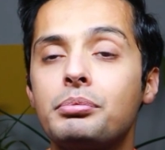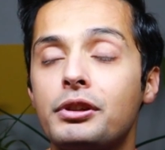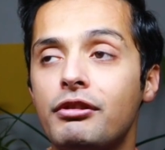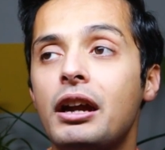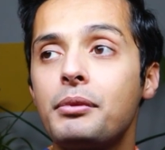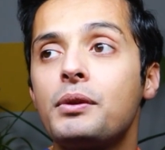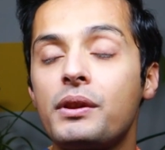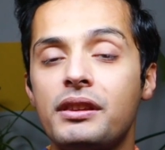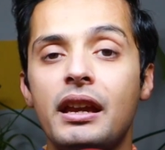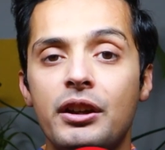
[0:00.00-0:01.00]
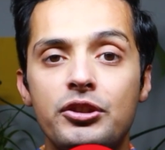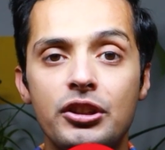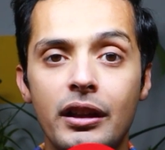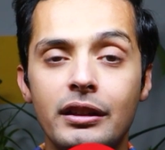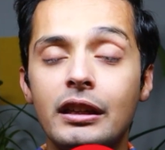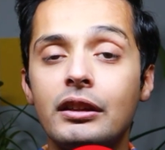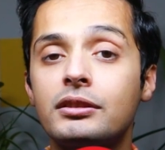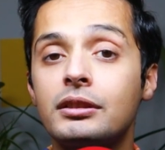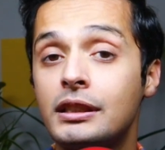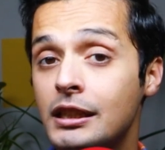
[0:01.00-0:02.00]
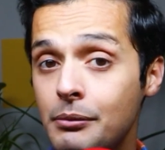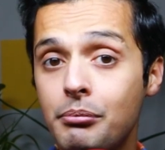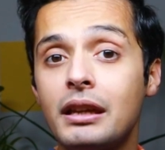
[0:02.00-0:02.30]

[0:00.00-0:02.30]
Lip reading: provide me with the energy I need to keep